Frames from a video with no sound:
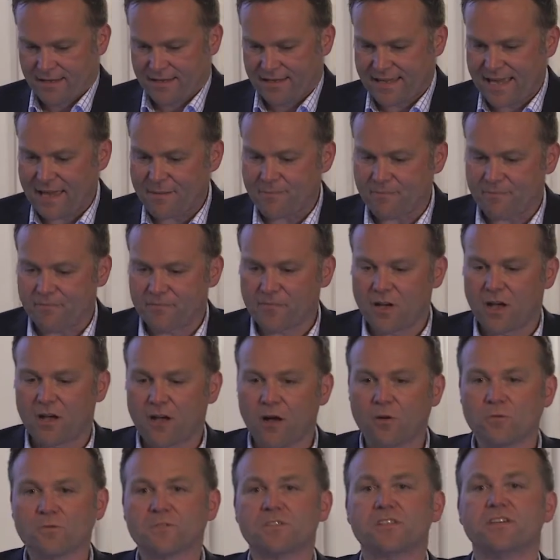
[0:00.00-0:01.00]
get
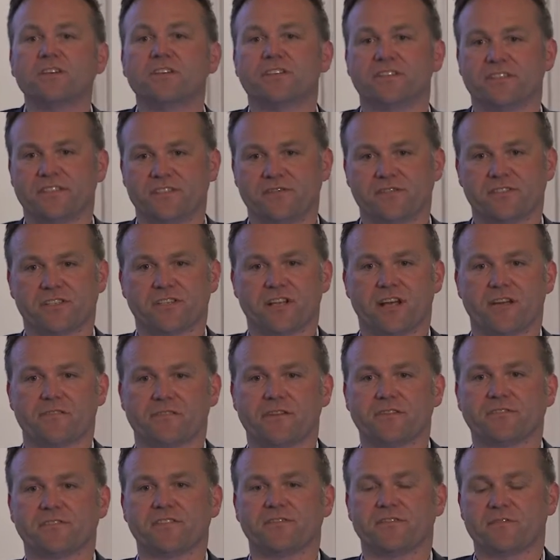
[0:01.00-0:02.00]
alternative
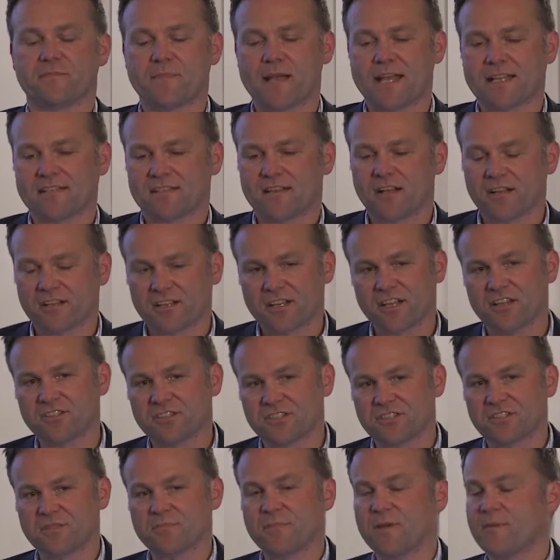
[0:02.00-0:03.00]
scenarios of demand. Our
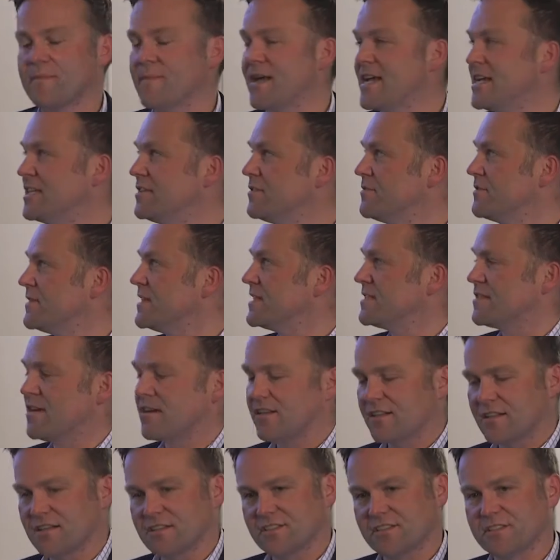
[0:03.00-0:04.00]
customer may do this. Our
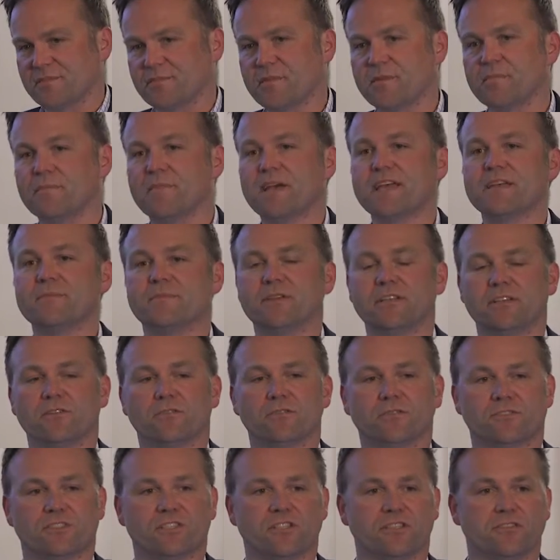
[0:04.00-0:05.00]
customer may be
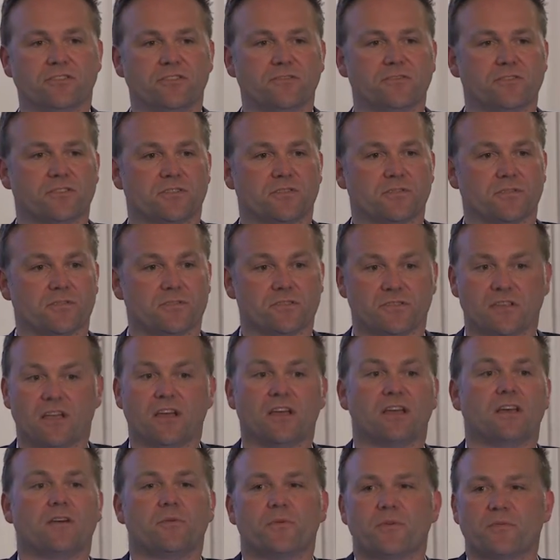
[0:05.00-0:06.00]
launching new stores.
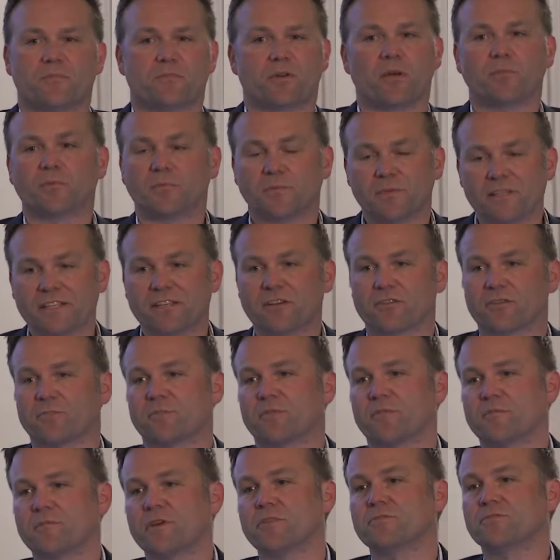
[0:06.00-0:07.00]
We've probably got a
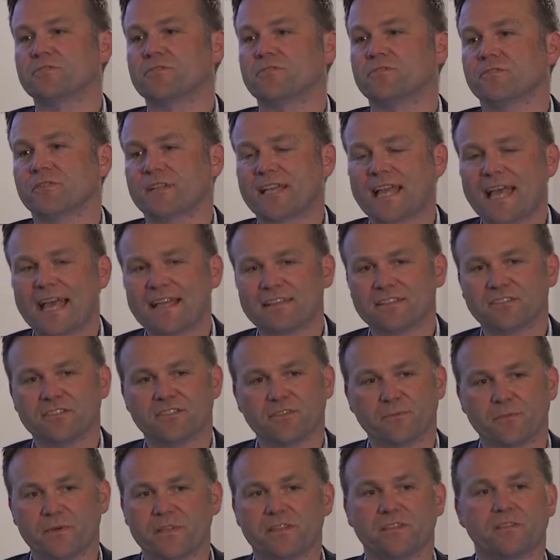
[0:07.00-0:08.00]
promotional
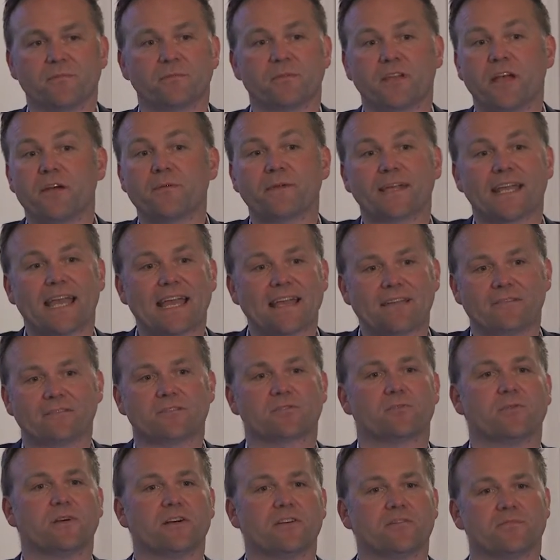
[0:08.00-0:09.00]
calendar with them going out
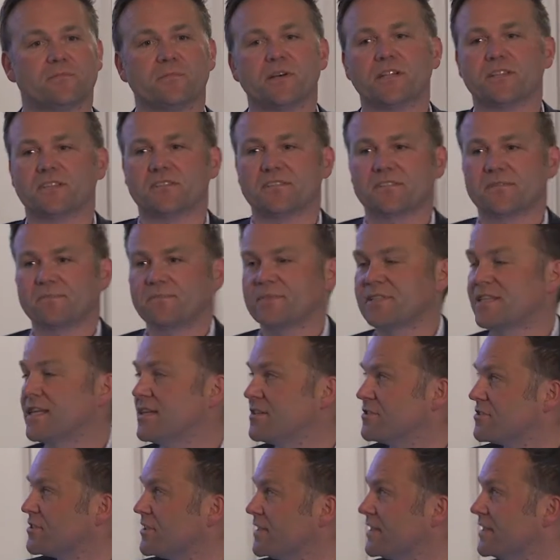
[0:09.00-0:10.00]
12 months,
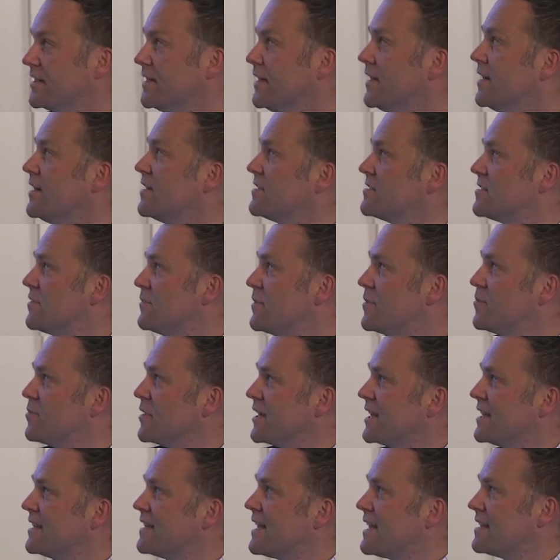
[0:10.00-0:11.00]
potentially. So we're
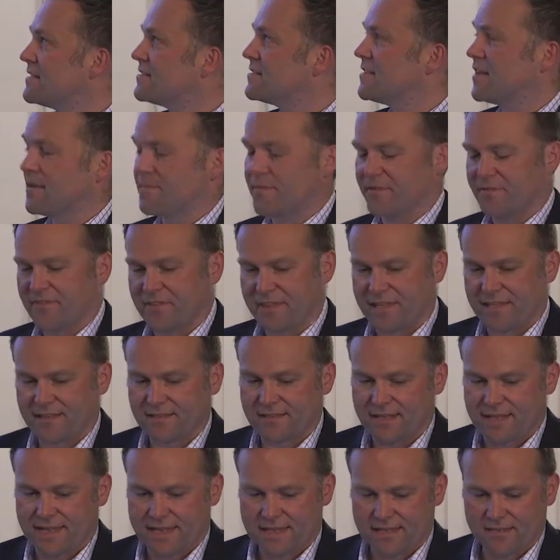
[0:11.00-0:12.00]
bringing that type of
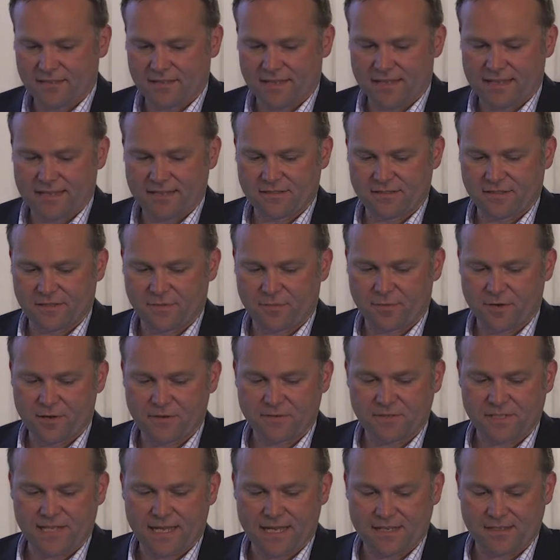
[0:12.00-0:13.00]
thing into the
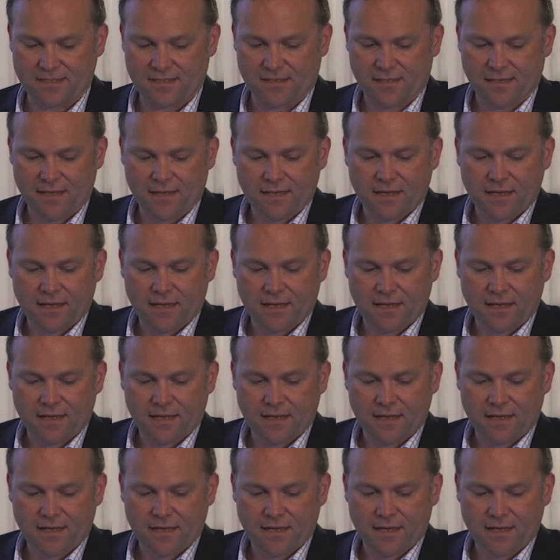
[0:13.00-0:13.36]
process.